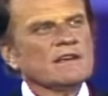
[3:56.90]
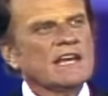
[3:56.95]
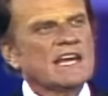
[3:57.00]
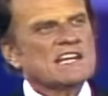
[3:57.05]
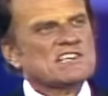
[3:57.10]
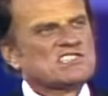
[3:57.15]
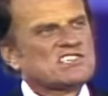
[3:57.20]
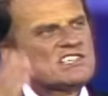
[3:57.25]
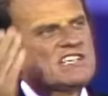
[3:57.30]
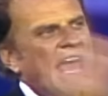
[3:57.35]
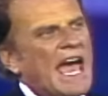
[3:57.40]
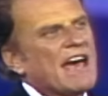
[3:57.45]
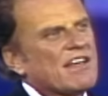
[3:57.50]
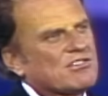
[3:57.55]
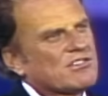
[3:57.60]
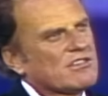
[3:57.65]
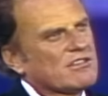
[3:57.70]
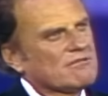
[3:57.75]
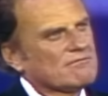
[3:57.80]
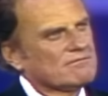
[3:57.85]
is
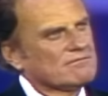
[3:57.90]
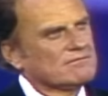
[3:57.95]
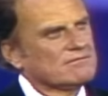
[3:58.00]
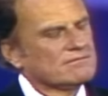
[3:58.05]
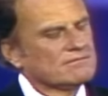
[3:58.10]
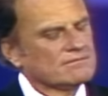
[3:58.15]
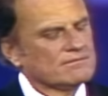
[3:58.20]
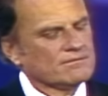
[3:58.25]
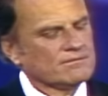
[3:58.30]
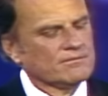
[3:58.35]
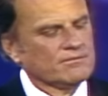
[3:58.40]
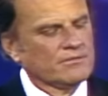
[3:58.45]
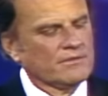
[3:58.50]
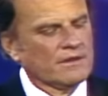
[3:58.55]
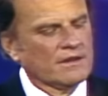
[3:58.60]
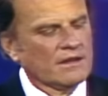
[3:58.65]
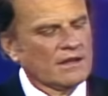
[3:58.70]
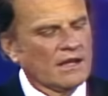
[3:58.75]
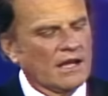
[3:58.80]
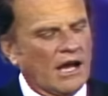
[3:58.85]
death,
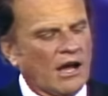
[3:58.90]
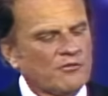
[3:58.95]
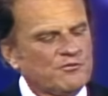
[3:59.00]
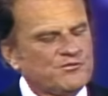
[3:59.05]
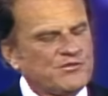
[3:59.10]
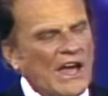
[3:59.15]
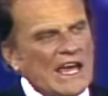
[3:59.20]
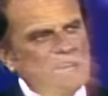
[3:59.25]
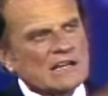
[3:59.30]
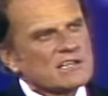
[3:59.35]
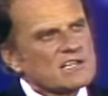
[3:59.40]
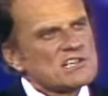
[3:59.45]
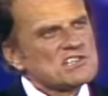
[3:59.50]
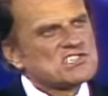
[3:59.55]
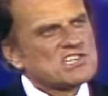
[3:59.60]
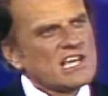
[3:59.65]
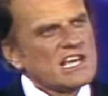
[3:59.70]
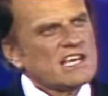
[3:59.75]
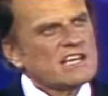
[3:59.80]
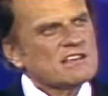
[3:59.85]
a fatal
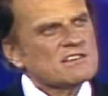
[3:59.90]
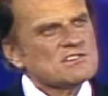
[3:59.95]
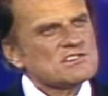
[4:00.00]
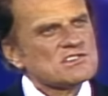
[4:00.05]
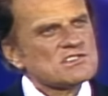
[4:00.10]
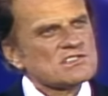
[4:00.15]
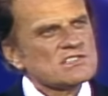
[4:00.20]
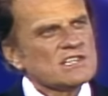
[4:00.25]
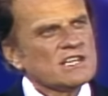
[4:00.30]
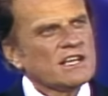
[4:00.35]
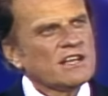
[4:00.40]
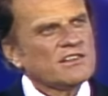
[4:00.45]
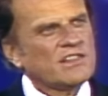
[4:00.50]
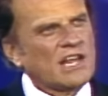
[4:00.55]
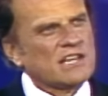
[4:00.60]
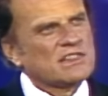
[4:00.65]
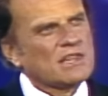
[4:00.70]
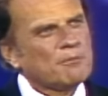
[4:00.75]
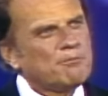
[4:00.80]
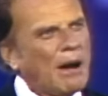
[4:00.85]
disease
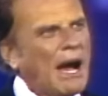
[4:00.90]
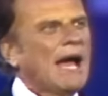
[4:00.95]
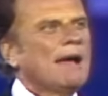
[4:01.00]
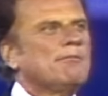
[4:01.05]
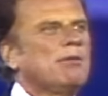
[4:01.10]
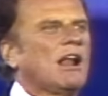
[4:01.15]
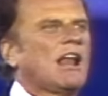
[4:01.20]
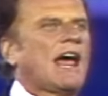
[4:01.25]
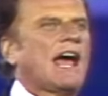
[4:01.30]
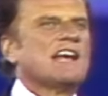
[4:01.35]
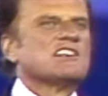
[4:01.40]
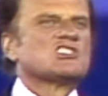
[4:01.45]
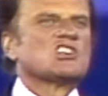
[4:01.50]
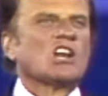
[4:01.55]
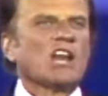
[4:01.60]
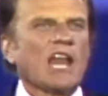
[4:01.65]
that the Bible has